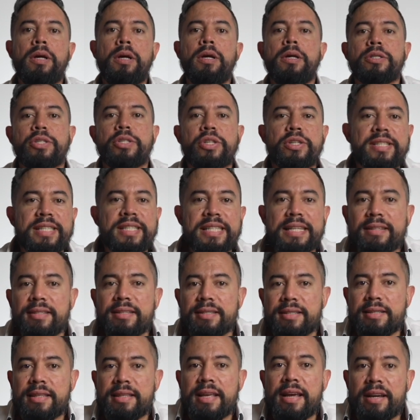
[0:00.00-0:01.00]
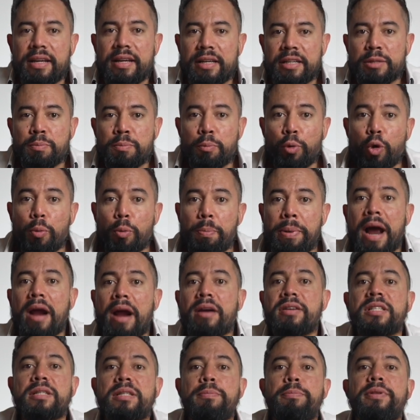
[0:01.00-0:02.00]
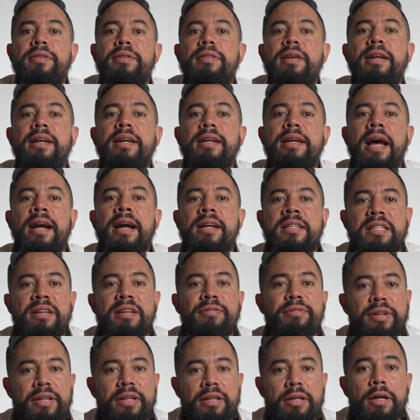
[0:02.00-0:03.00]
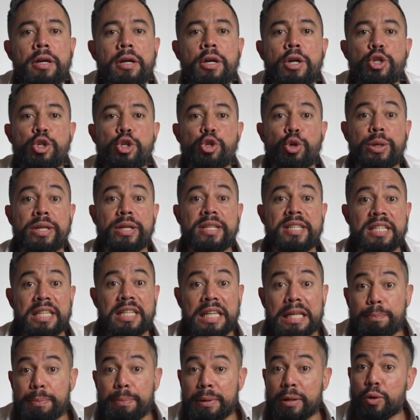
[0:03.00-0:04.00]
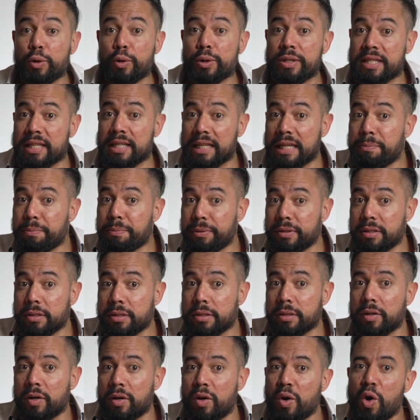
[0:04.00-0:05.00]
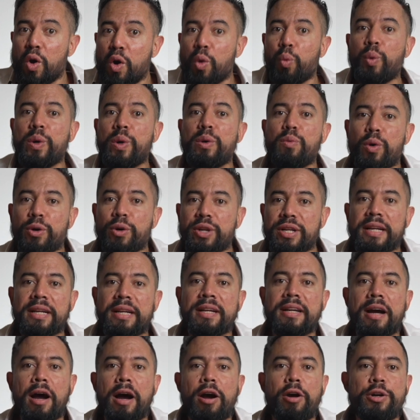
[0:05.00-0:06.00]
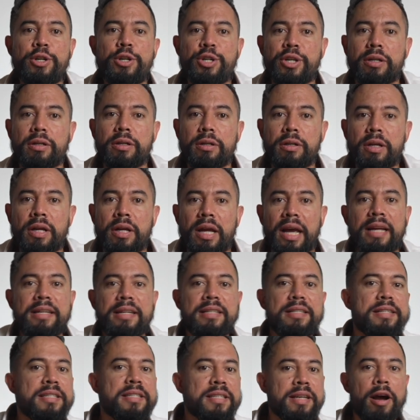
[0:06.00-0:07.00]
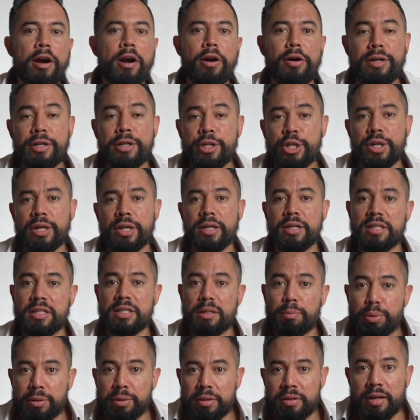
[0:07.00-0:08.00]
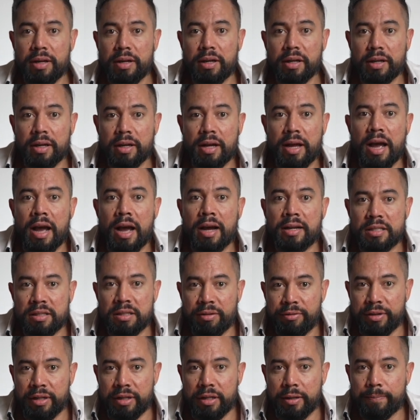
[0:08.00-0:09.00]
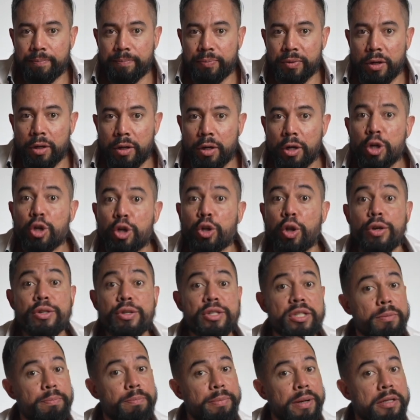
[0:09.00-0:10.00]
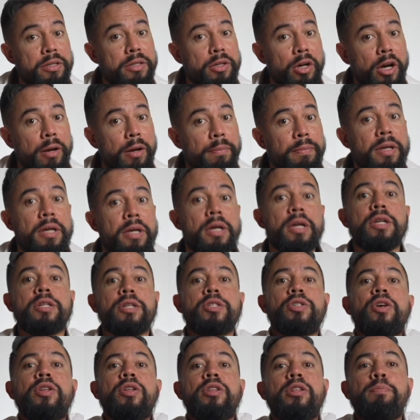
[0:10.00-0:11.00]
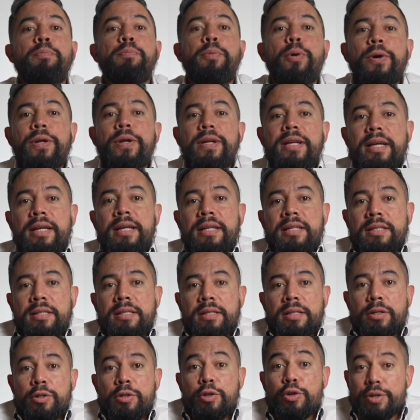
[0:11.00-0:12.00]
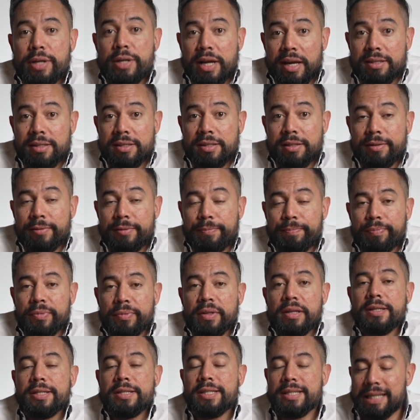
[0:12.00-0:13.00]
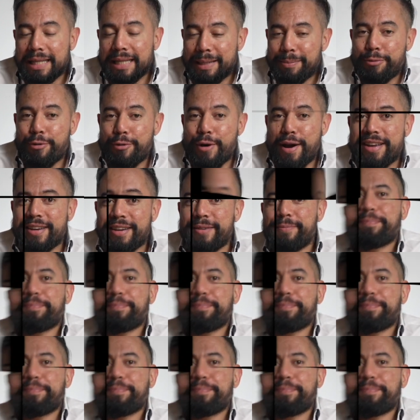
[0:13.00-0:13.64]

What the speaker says: So since there is more parasympathetic activity during sleep in good sleepers, we want to encourage it and discourage sympathetic activity close to bedtime so the body is, you guessed it, sleep ready.